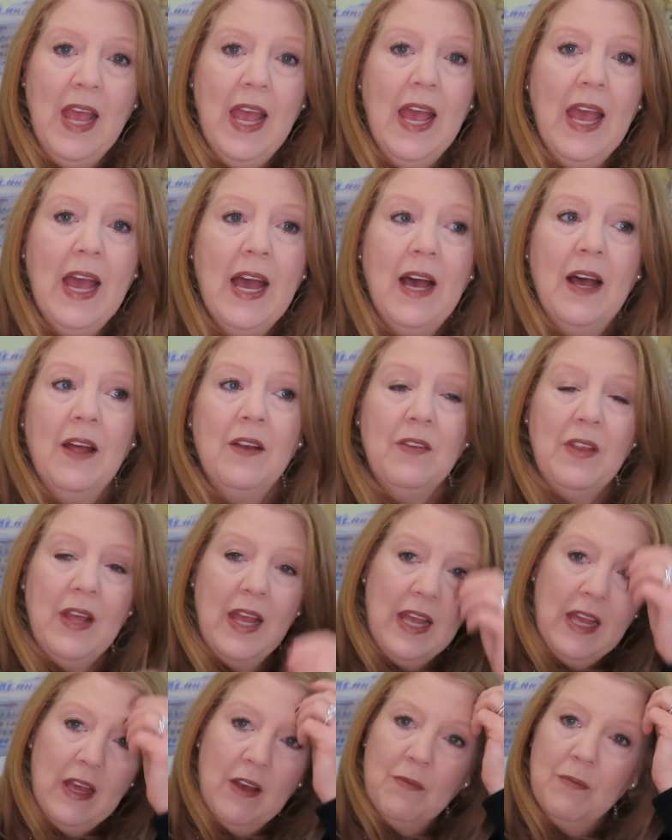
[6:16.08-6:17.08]
and
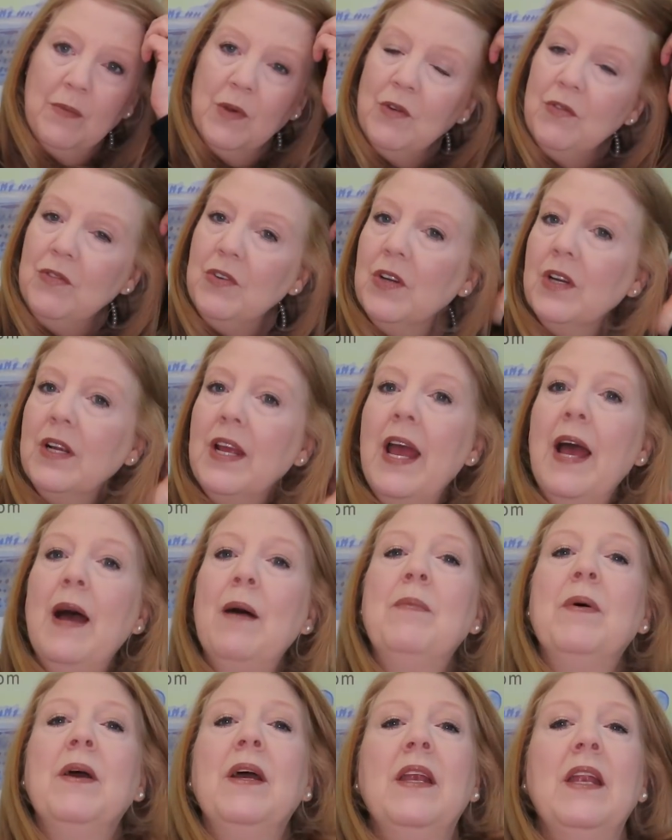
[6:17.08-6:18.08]
they have moved your
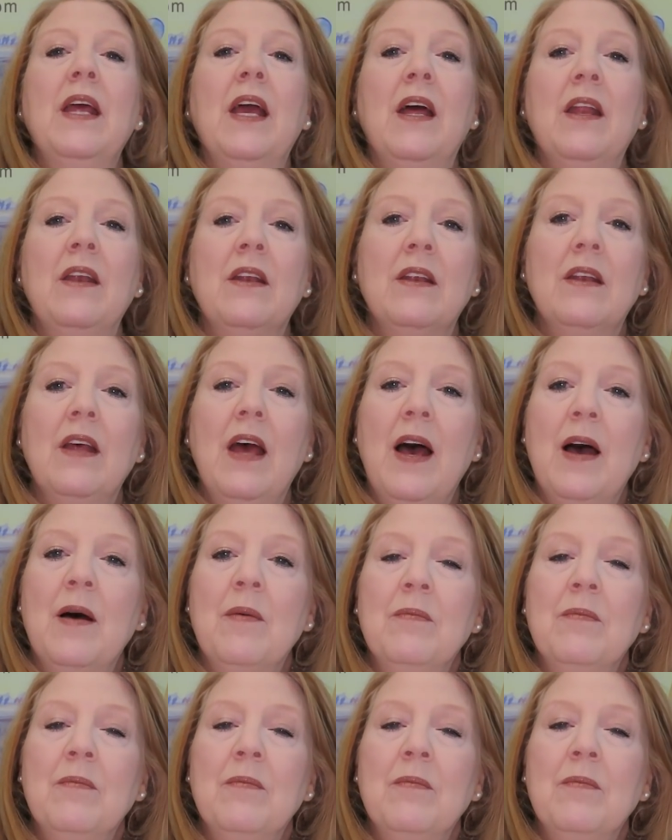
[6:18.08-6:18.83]
cabin and